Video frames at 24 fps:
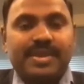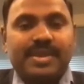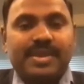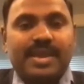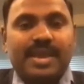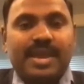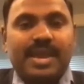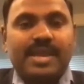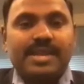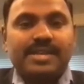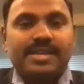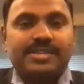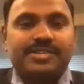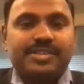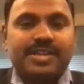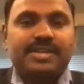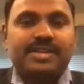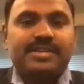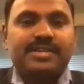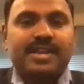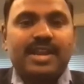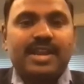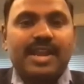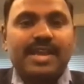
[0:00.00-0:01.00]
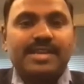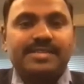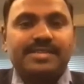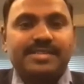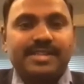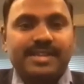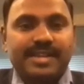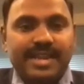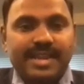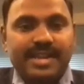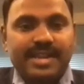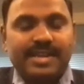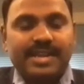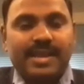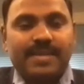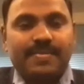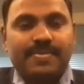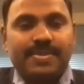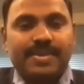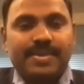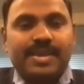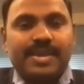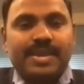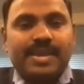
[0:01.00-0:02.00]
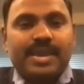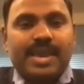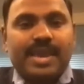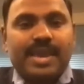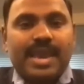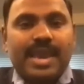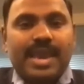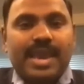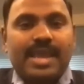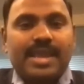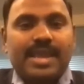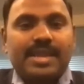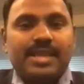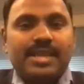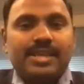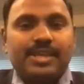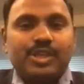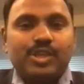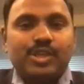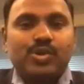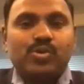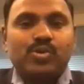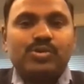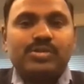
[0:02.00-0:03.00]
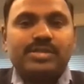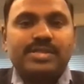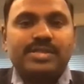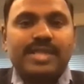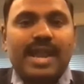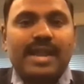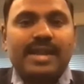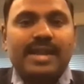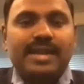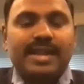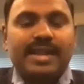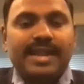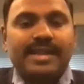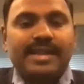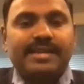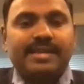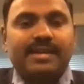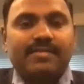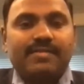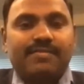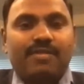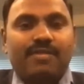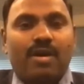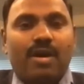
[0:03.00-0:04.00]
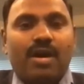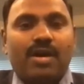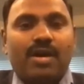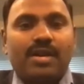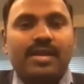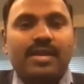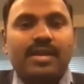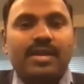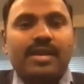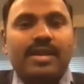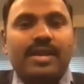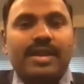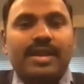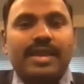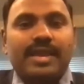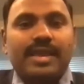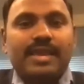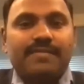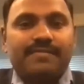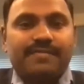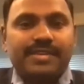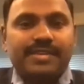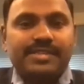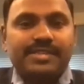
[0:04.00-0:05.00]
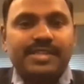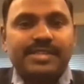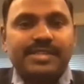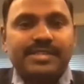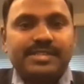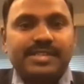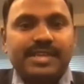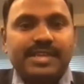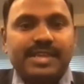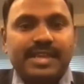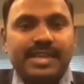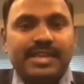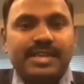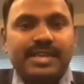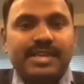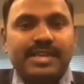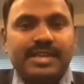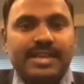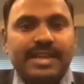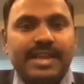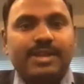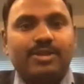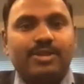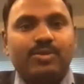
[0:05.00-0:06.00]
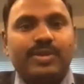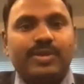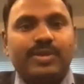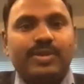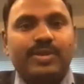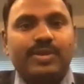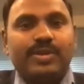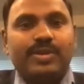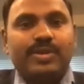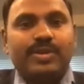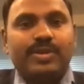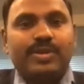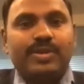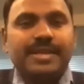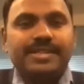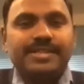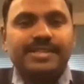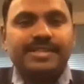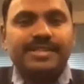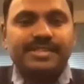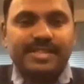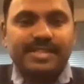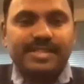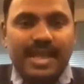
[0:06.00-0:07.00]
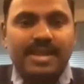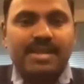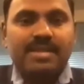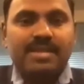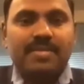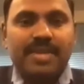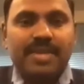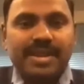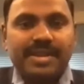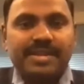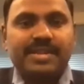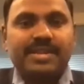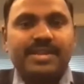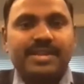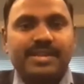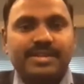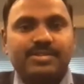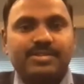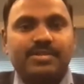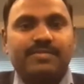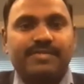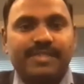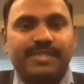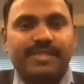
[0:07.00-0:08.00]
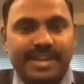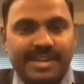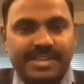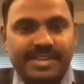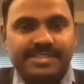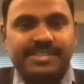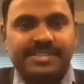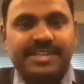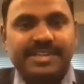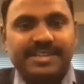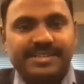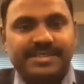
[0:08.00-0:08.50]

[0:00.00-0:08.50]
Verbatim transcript: and centralize the data and use that data for efficiency in day-to-day operations and maintenance of real estate.